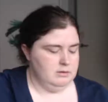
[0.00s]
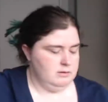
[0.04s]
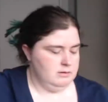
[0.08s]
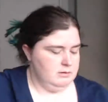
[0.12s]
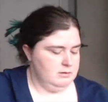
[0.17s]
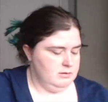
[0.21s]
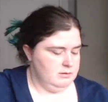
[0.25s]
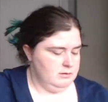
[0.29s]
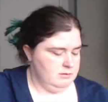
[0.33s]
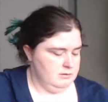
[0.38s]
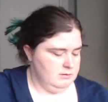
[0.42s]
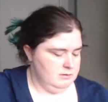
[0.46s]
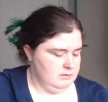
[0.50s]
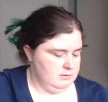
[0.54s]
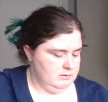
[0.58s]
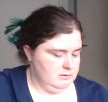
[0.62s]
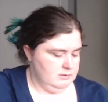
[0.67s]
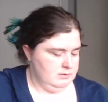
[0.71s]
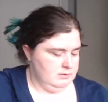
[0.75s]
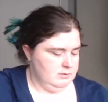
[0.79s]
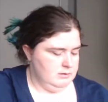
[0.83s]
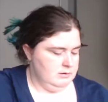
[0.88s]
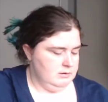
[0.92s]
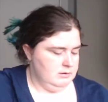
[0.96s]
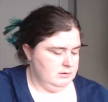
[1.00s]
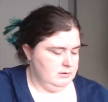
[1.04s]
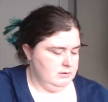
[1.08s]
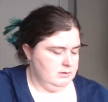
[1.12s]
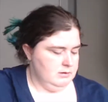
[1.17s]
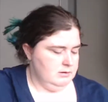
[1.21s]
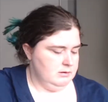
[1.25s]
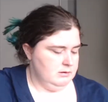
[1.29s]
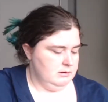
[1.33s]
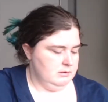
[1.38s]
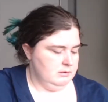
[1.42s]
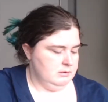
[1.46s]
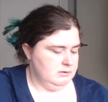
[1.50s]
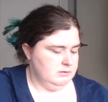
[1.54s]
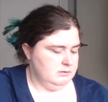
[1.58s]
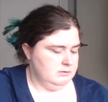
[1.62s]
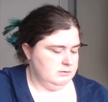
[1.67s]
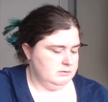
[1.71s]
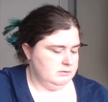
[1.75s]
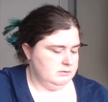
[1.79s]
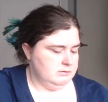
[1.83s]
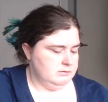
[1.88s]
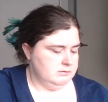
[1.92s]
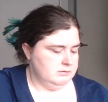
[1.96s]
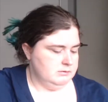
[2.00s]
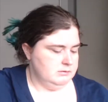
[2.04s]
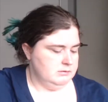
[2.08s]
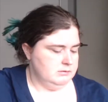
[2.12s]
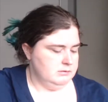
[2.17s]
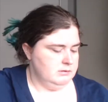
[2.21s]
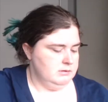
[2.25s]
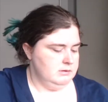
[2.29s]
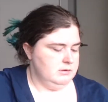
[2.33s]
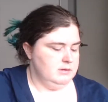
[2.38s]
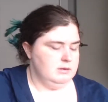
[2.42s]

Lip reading: (no one is talking)